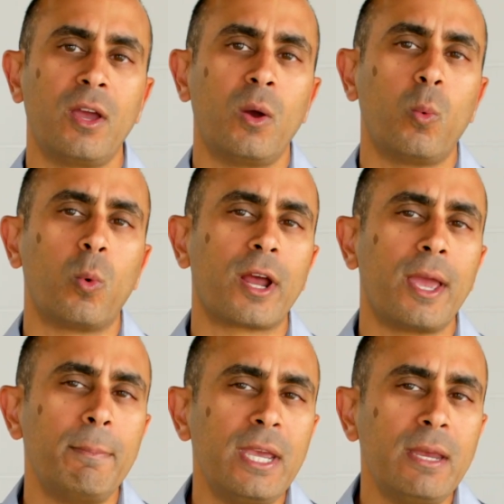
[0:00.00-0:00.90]
What I
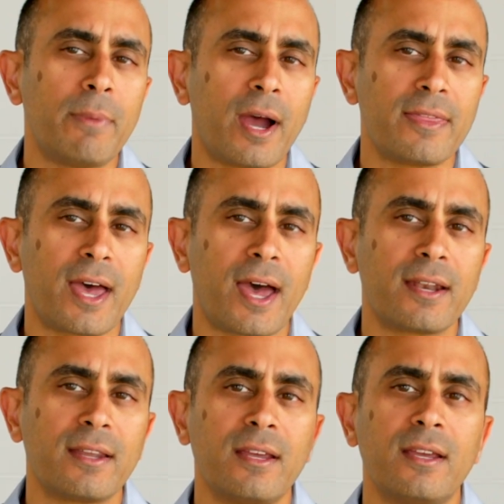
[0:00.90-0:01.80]
mean by
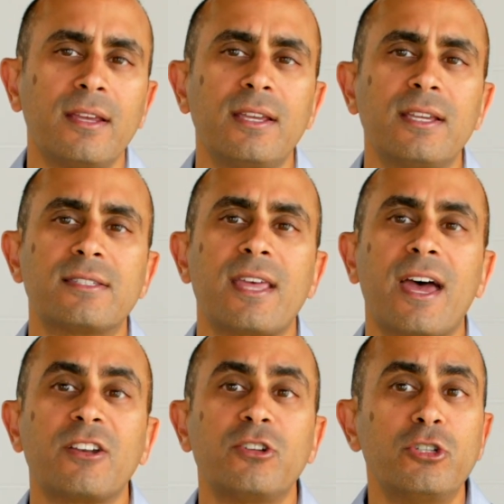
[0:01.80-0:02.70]
that is
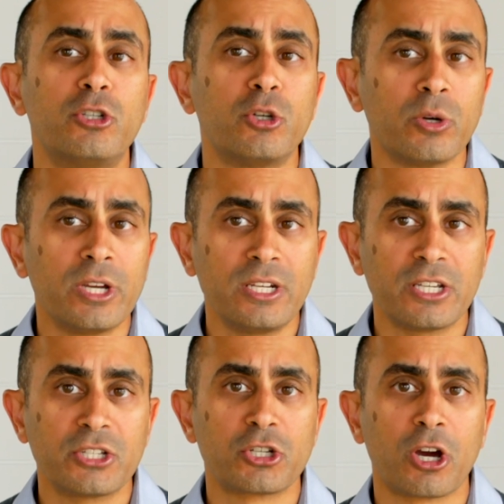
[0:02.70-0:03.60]
that during
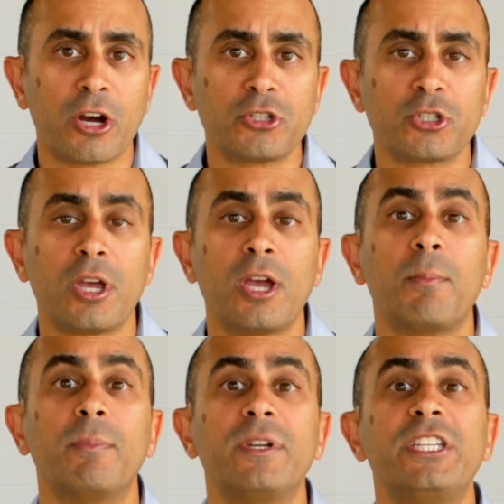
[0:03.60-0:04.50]
discharge,
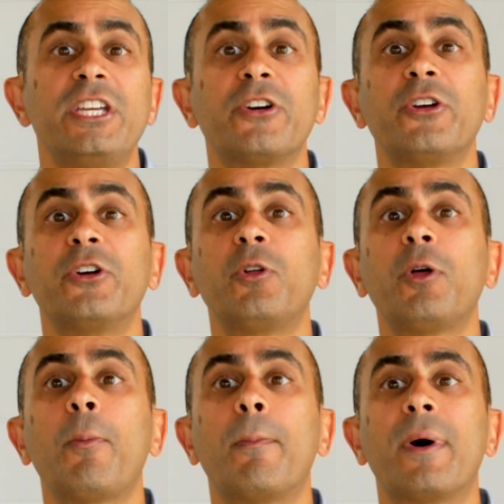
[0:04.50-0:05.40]

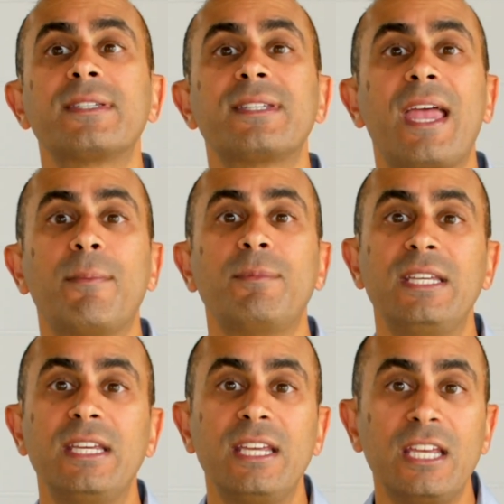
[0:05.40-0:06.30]
material must
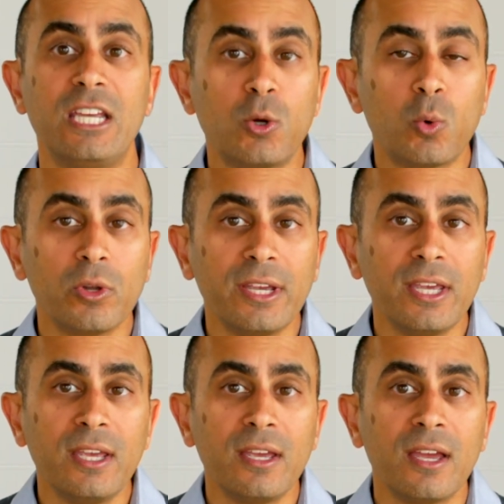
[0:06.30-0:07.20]
empty
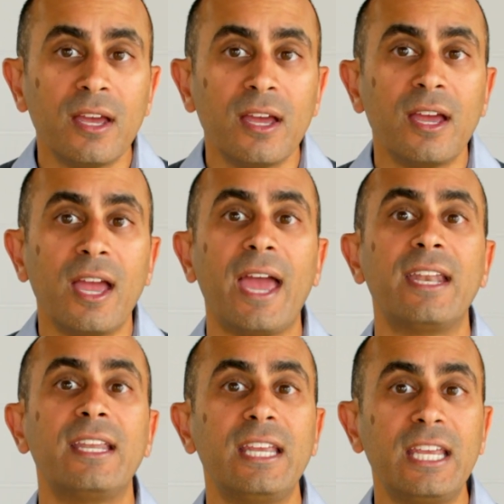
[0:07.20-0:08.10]
equally
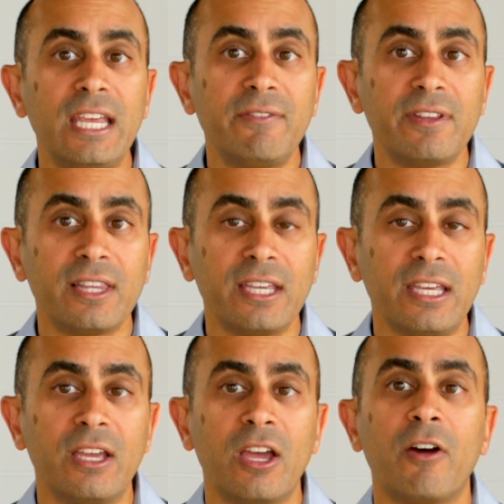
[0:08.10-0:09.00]
and
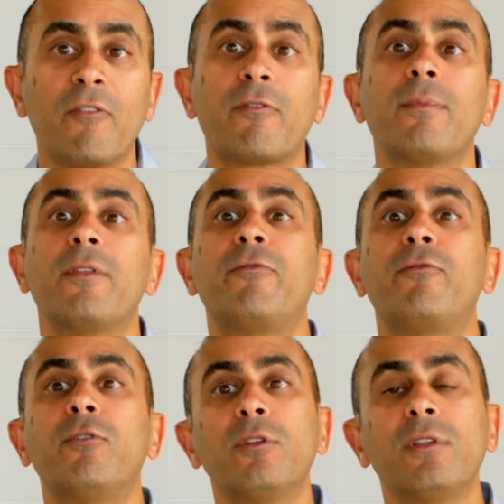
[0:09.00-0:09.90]
evenly from the
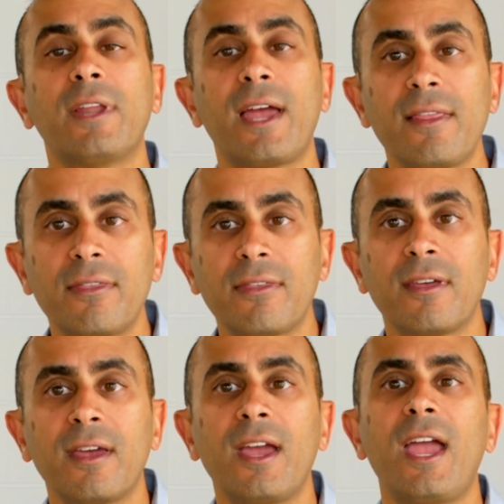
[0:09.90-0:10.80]
full length
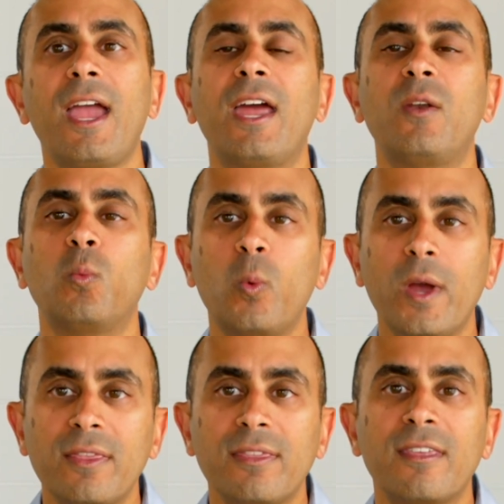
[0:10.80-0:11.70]
and
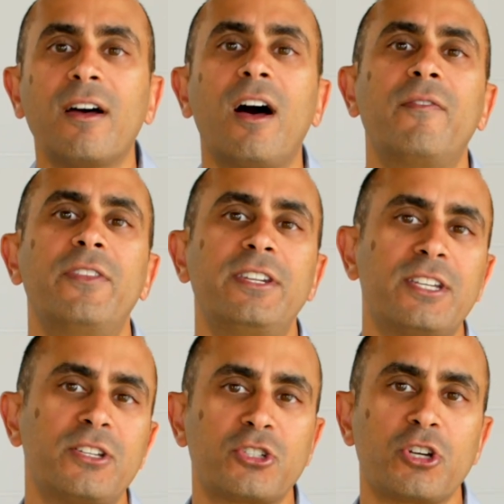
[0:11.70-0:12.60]
width of the
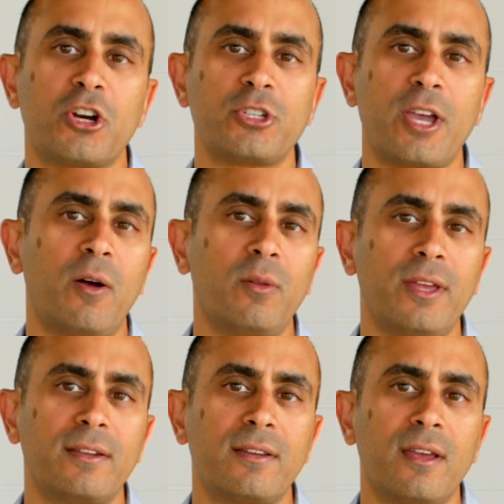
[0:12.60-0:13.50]
discharge outlet.